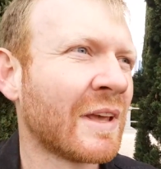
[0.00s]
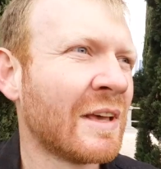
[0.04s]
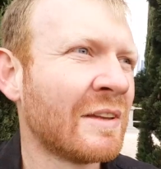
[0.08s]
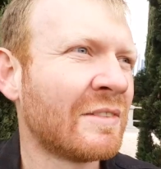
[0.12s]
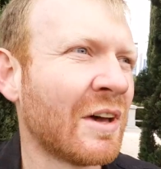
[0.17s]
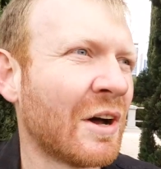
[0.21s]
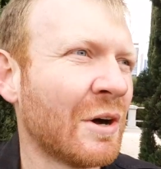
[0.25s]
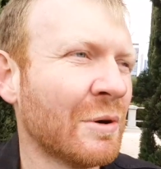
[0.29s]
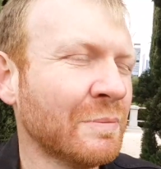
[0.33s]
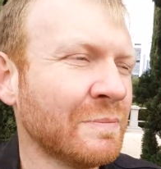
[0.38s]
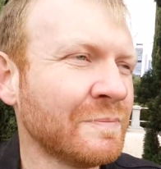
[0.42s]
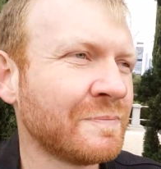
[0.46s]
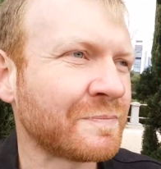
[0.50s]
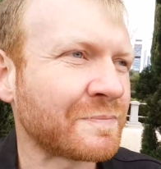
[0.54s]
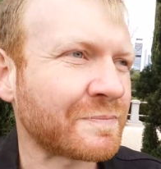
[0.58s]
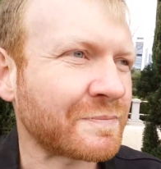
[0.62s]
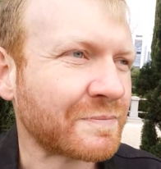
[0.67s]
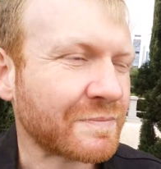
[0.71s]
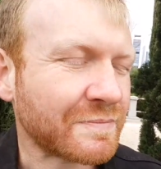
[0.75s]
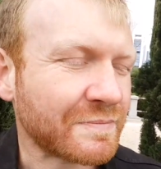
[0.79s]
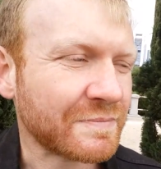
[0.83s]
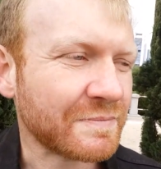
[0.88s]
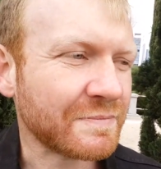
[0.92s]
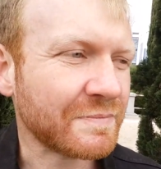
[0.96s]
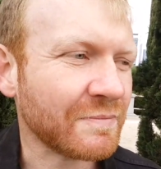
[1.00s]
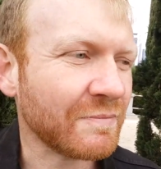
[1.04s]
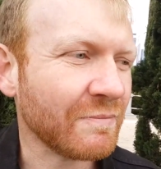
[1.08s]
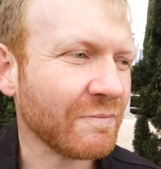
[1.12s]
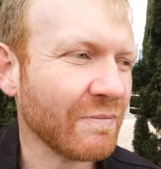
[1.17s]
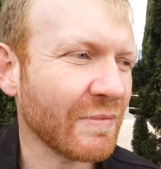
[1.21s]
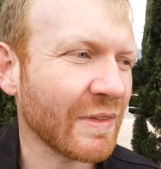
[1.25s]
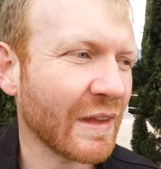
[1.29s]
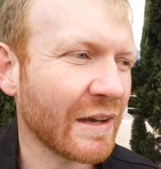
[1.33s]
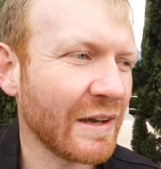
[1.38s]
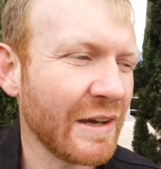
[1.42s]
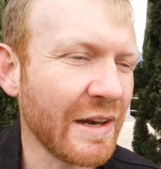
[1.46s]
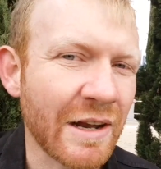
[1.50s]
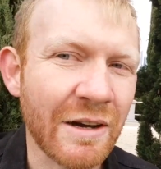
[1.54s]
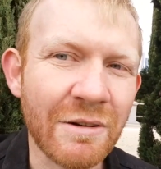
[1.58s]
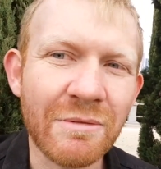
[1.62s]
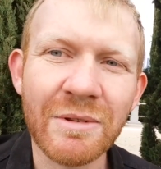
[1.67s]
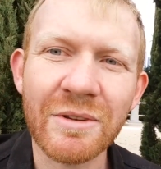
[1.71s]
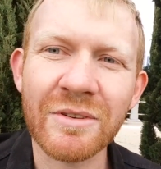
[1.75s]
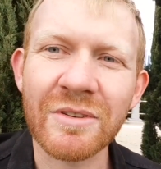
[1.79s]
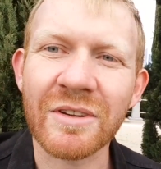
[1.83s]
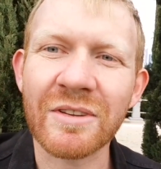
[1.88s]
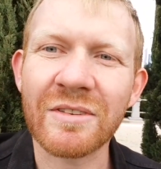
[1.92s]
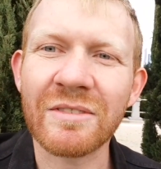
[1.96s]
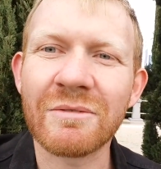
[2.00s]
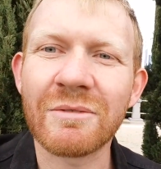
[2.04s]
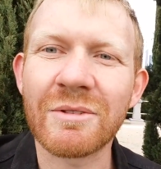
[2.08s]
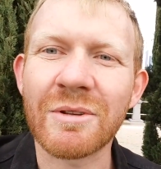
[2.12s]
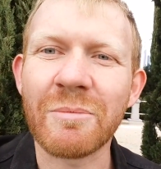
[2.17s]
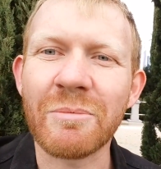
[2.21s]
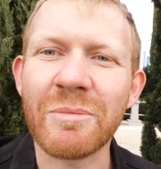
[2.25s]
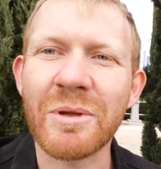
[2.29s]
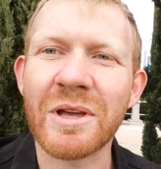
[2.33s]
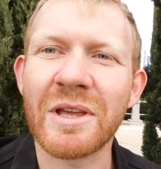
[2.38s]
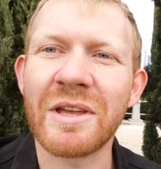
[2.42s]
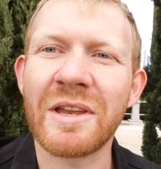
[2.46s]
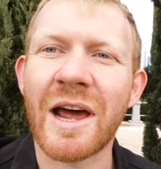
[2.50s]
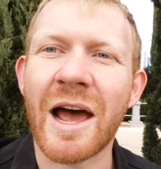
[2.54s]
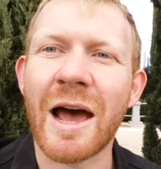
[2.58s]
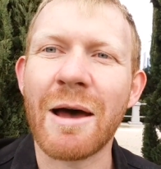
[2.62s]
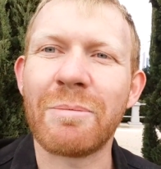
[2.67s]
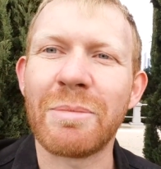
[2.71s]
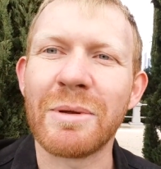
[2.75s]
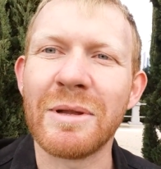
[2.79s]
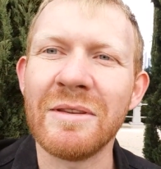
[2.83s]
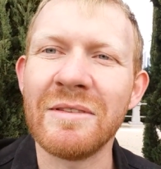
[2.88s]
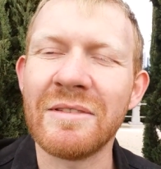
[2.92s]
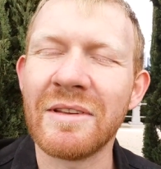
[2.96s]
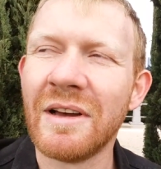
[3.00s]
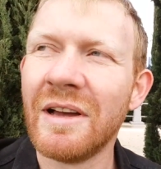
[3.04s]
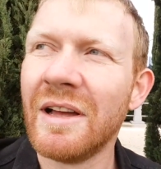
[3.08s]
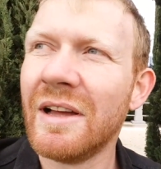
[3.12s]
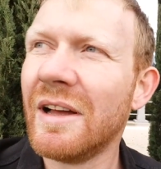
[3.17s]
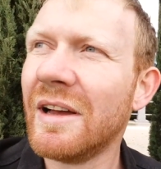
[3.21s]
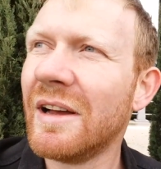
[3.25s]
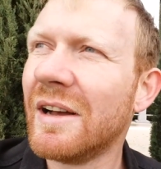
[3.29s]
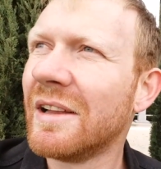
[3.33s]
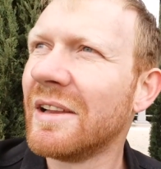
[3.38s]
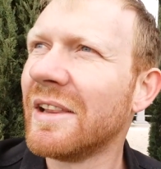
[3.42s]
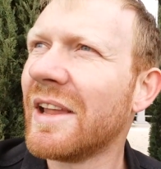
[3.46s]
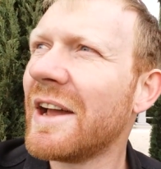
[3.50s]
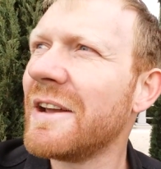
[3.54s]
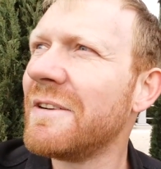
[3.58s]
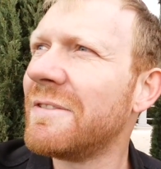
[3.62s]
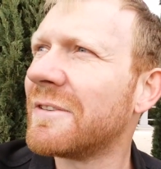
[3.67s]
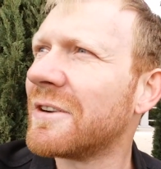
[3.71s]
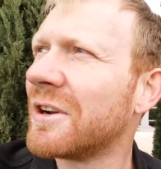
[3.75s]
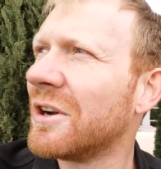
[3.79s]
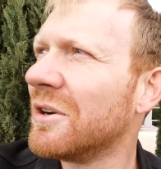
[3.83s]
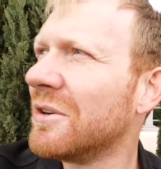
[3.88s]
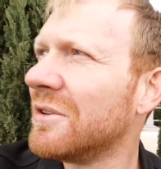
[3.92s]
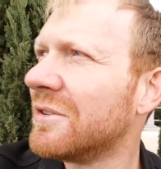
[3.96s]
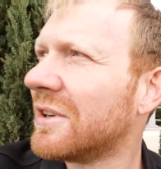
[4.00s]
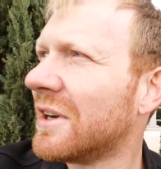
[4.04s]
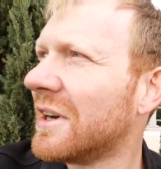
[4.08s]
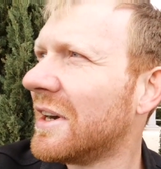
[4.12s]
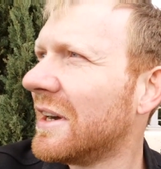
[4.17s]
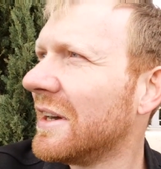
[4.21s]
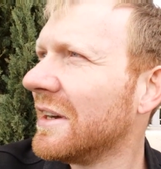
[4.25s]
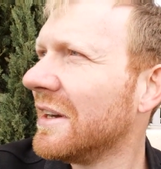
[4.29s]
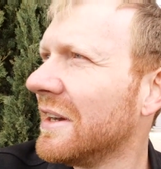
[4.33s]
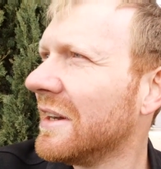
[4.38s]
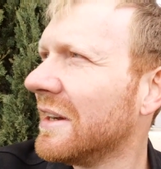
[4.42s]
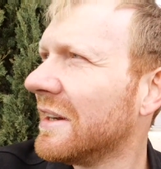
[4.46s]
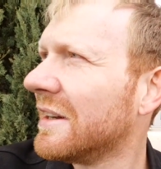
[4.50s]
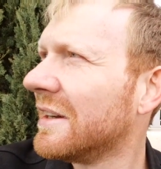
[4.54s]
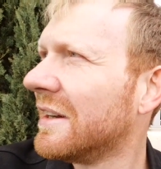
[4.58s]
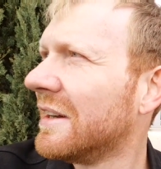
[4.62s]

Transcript: So, it's just something that happens. Life goes on.